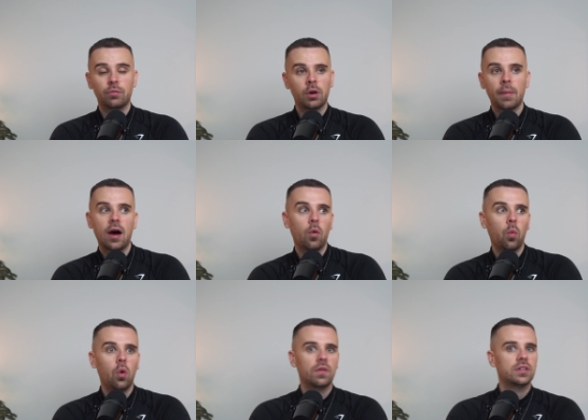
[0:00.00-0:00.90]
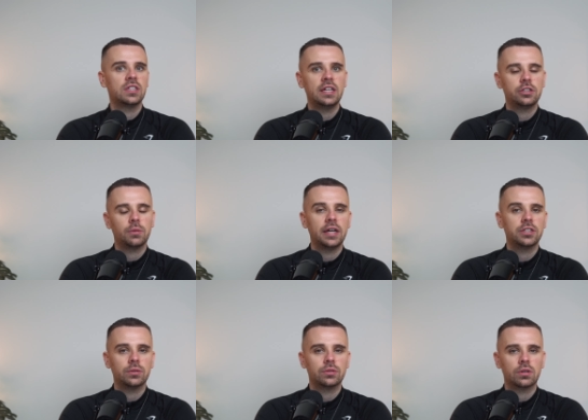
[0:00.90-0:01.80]
well, no matter what the
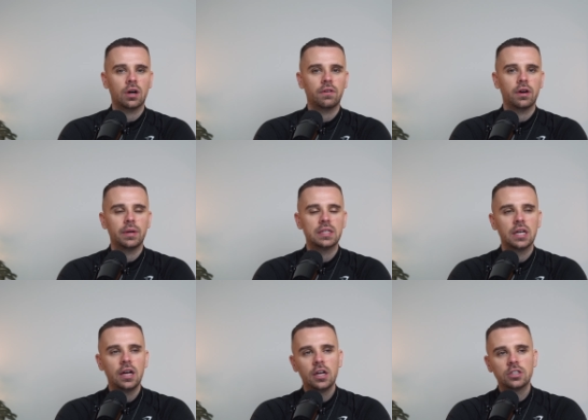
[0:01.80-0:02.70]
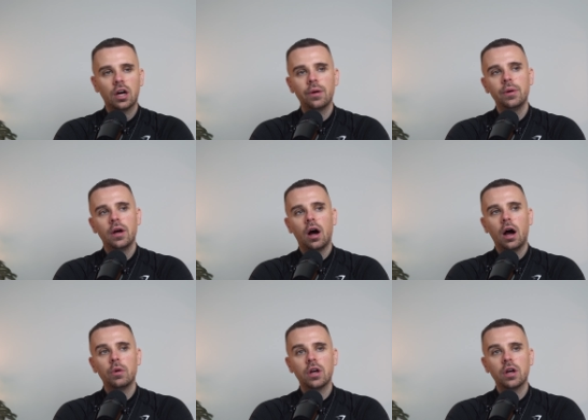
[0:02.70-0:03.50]
situation or scenario is. So I would